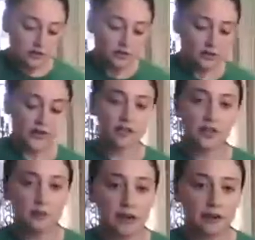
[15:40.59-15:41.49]
So that
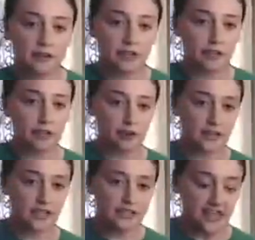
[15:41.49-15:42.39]
took about like
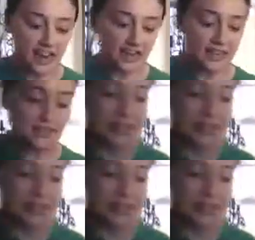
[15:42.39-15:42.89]
30 seconds, and